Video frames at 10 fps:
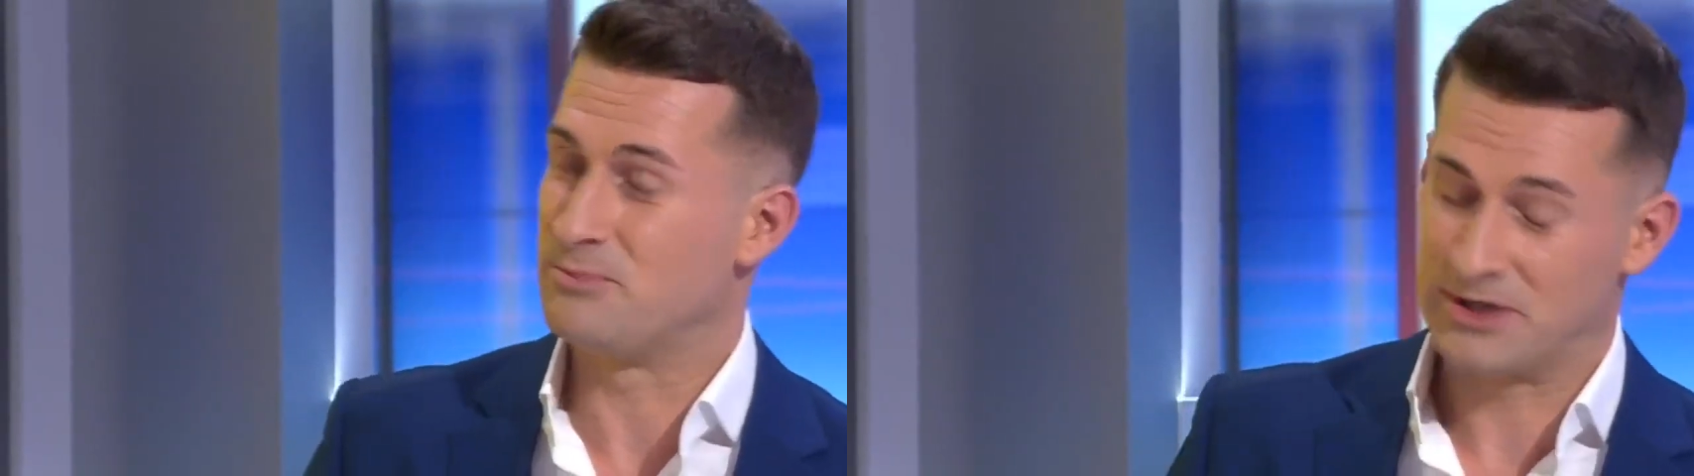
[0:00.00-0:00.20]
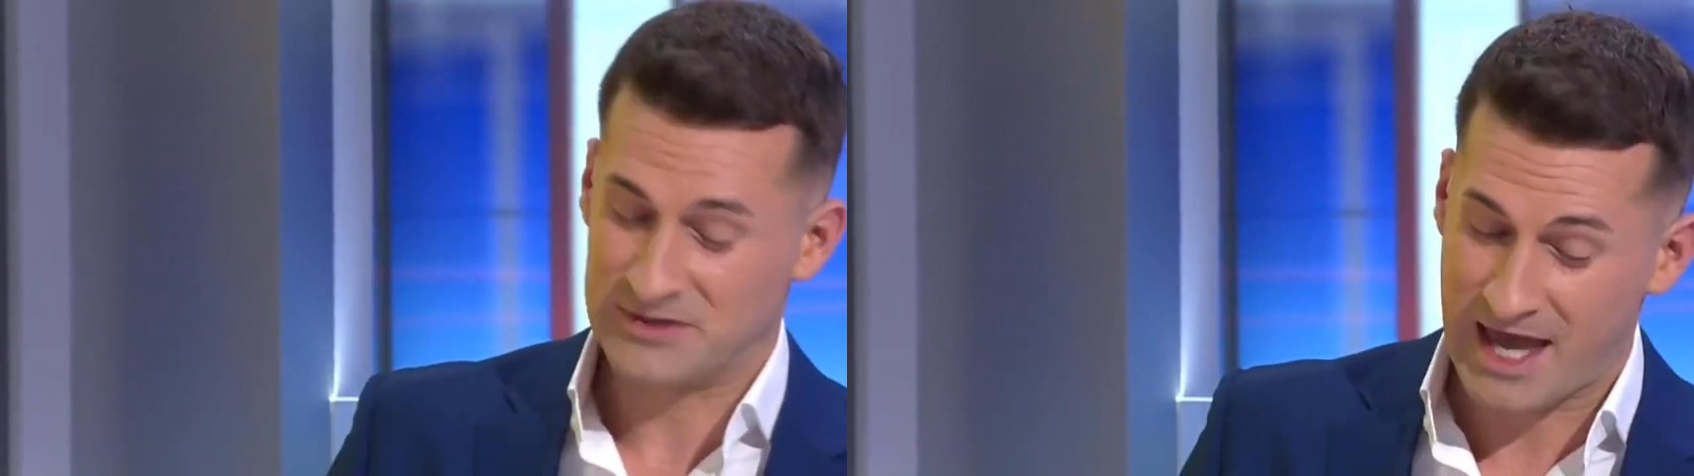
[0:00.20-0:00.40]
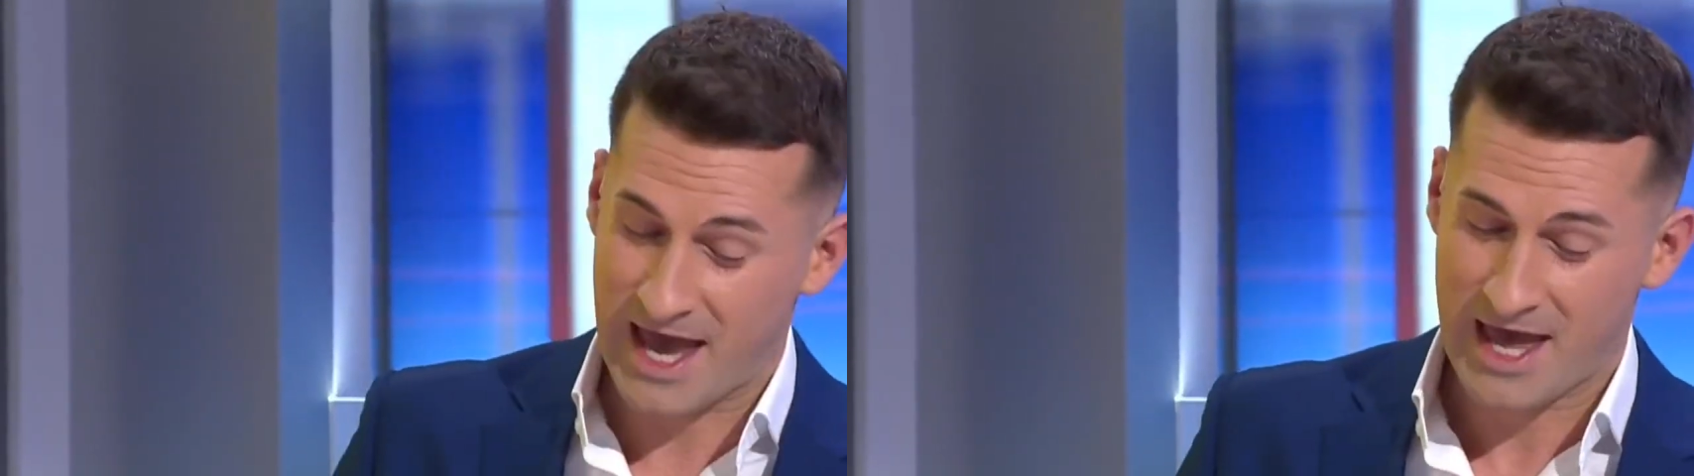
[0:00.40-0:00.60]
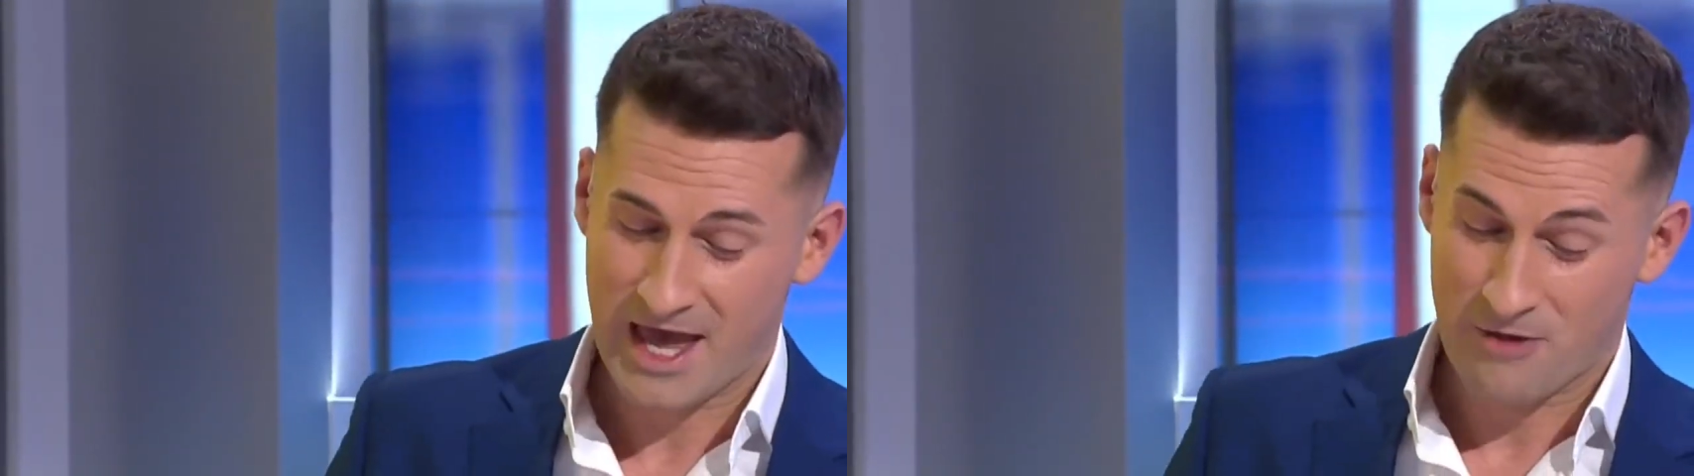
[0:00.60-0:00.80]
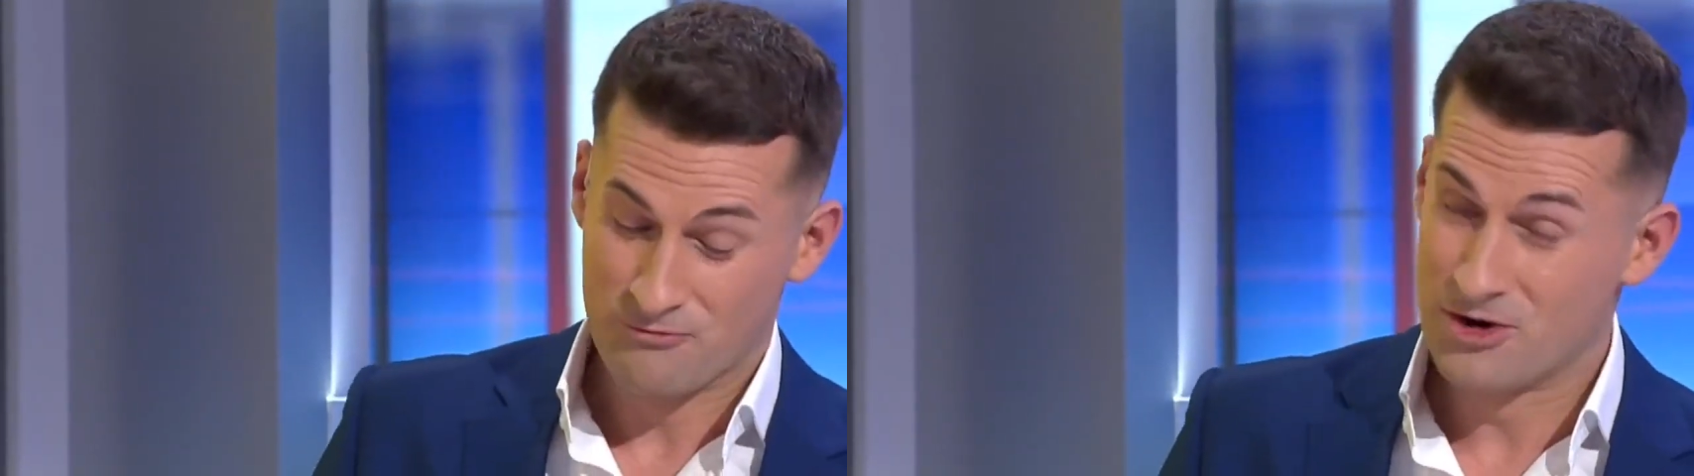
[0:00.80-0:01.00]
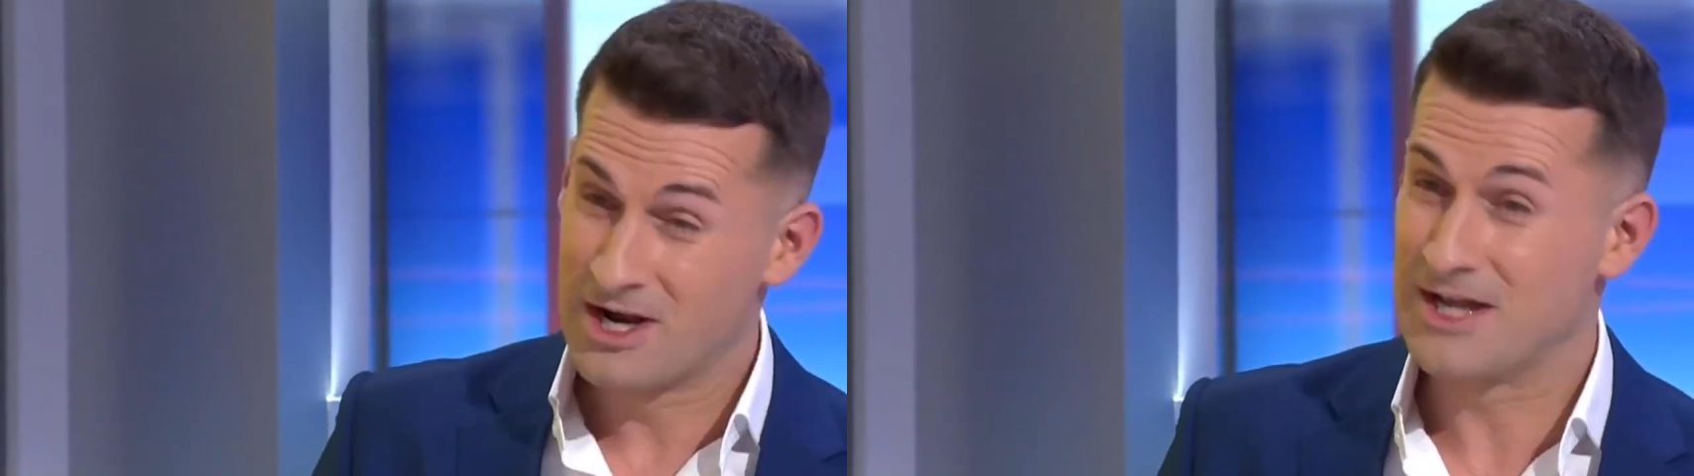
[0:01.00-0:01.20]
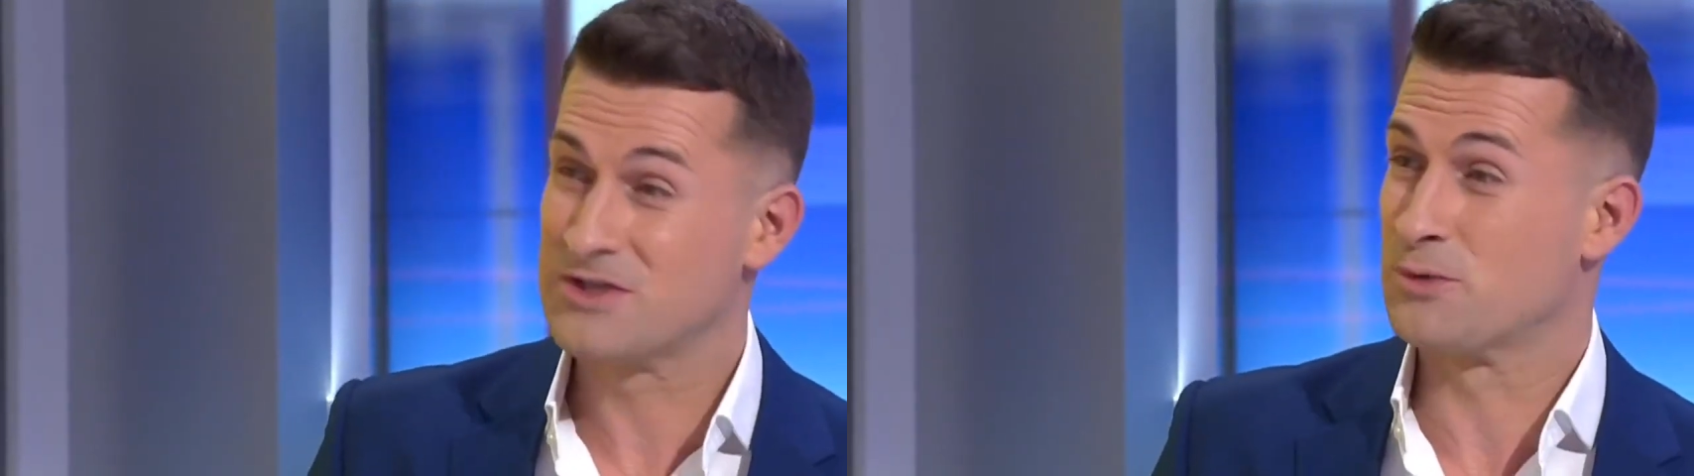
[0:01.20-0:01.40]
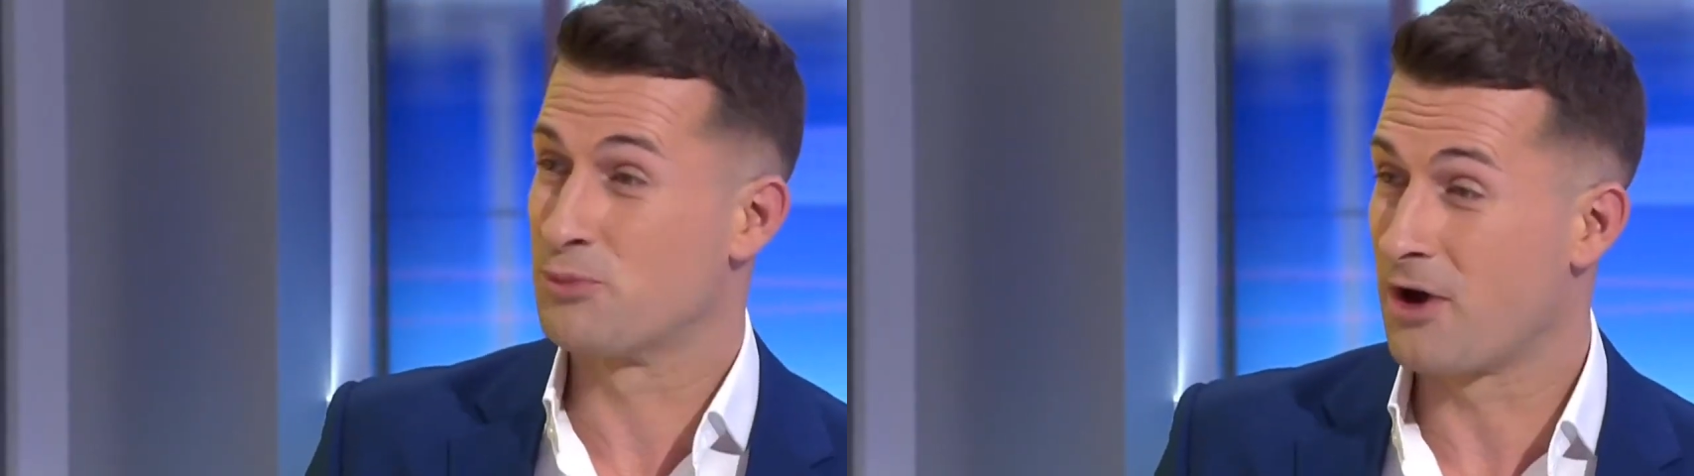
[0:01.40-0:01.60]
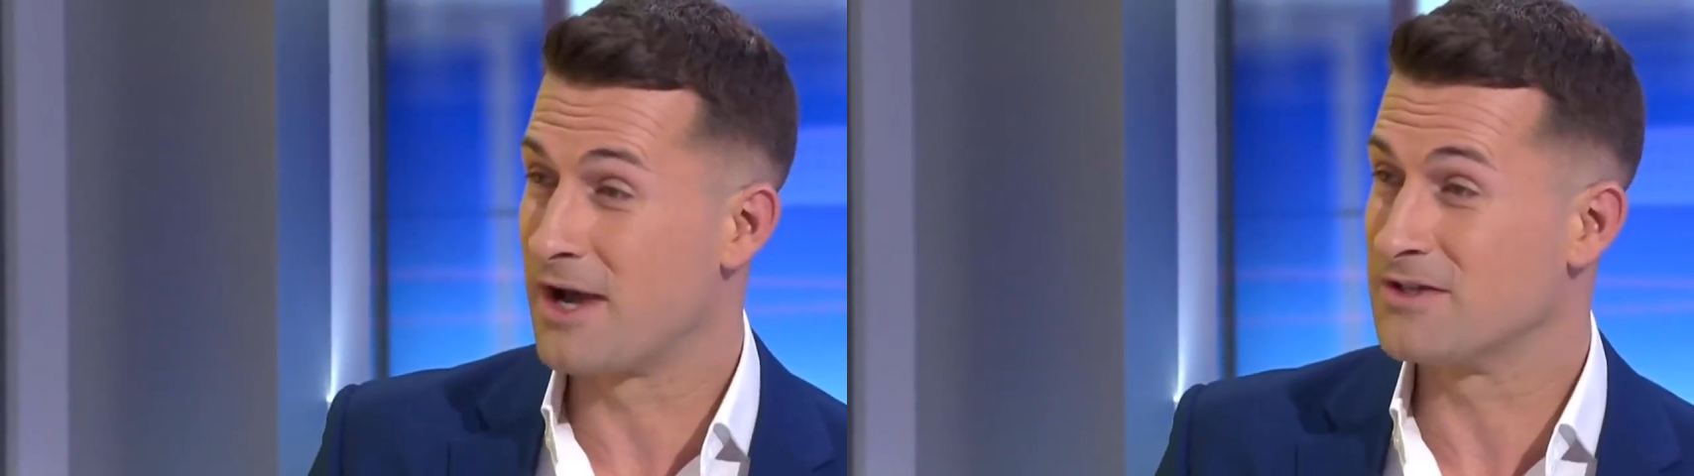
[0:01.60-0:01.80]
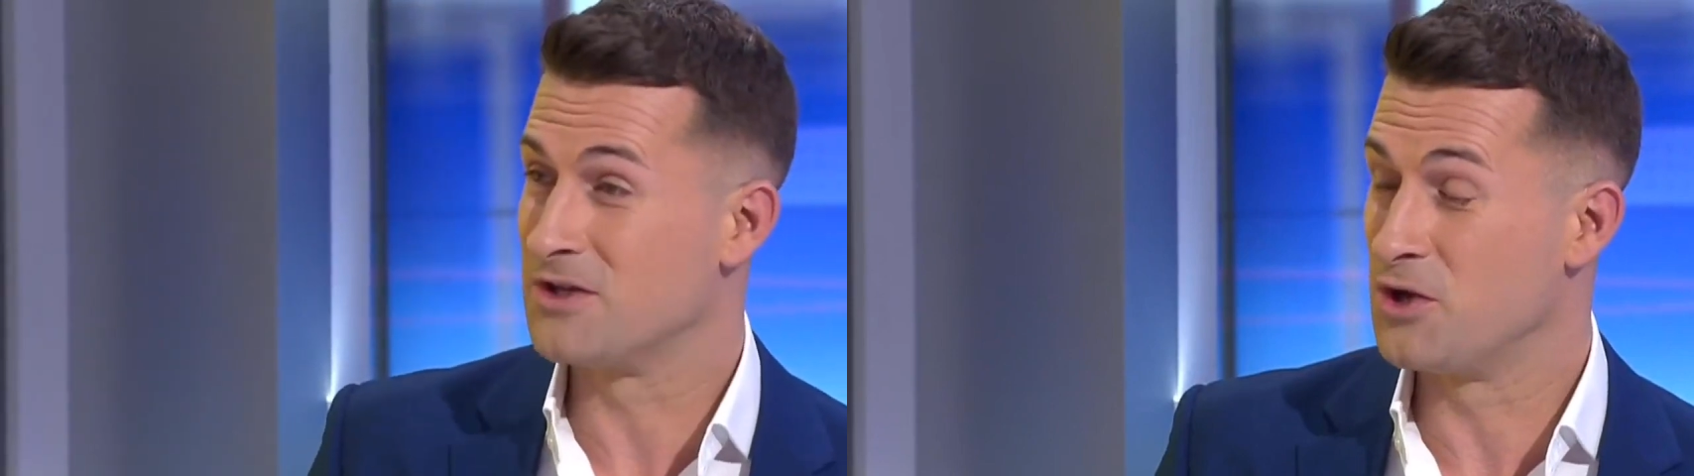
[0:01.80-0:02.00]
But yeah, really
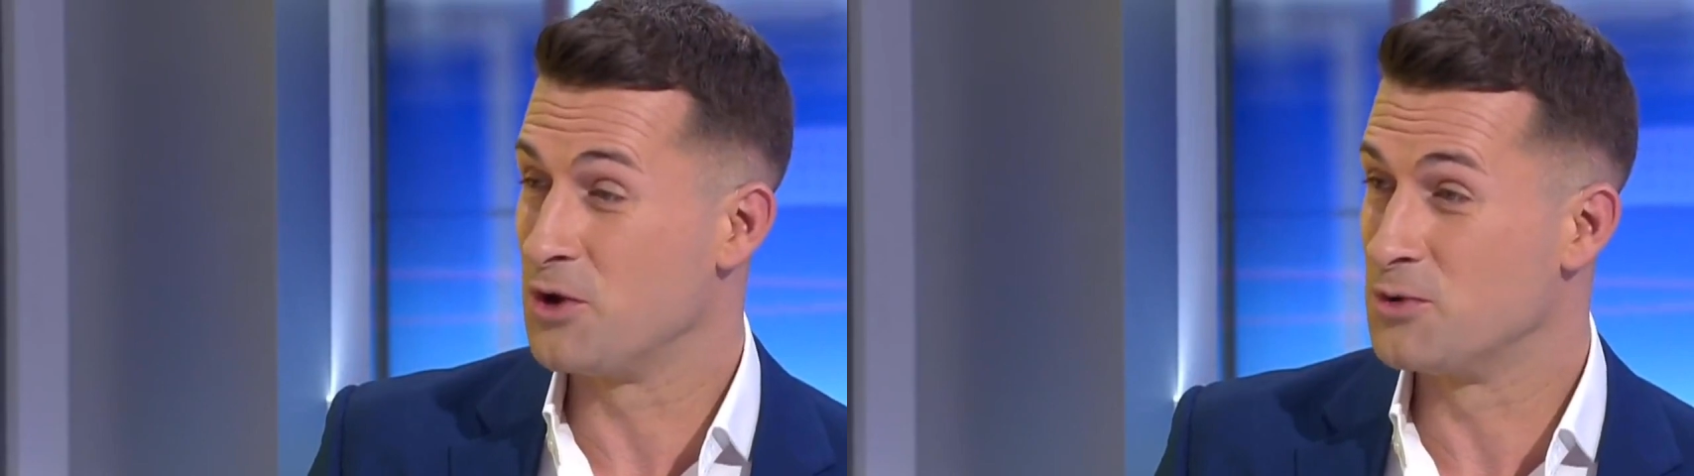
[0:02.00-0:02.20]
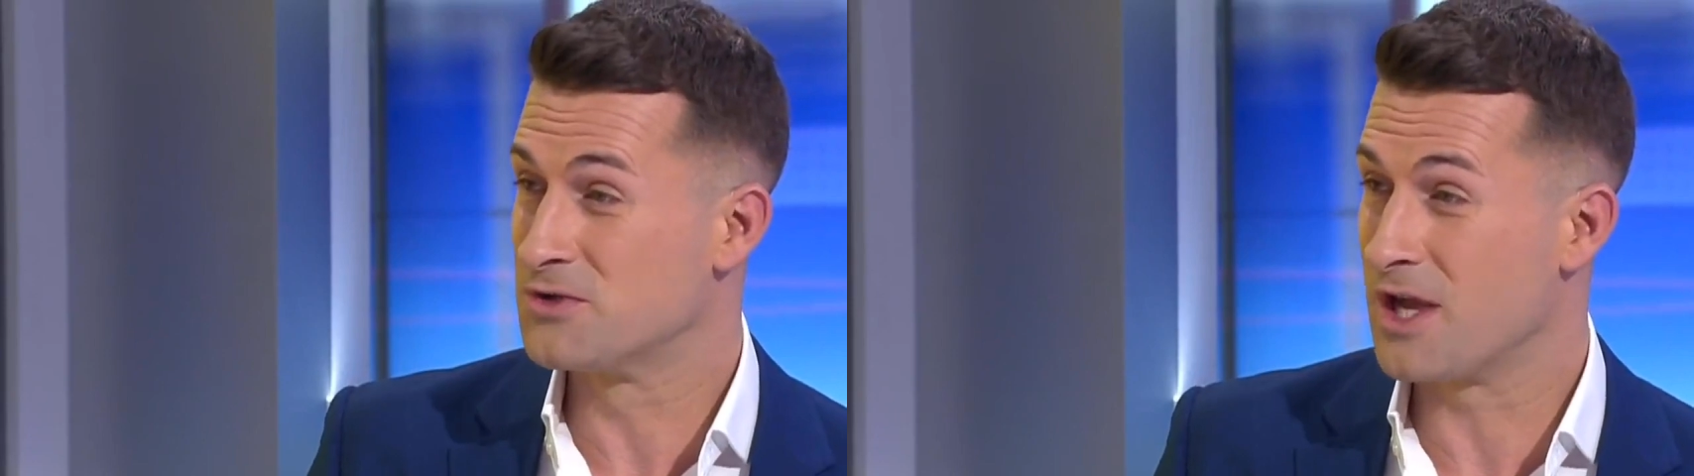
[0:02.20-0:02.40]
surprising news.